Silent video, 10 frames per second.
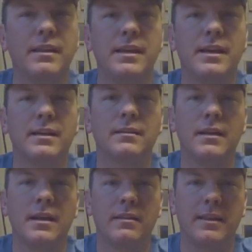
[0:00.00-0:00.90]
the uh,
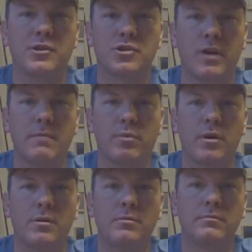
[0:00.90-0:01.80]
that Strike
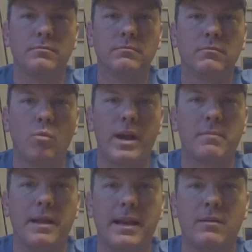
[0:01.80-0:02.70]
Pro
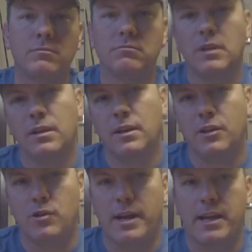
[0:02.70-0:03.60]
wake bait out,
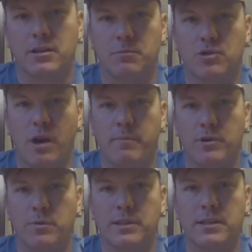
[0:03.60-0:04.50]
try and catch some
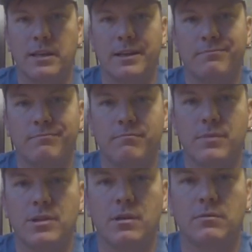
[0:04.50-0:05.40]
stripers with it today.
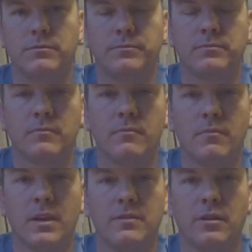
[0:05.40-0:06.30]
So,
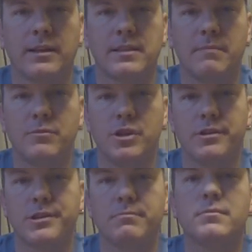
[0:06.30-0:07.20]
until next time,
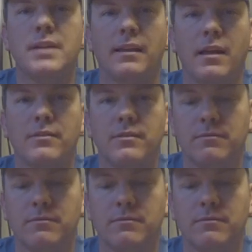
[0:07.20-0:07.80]
cheers, tight line.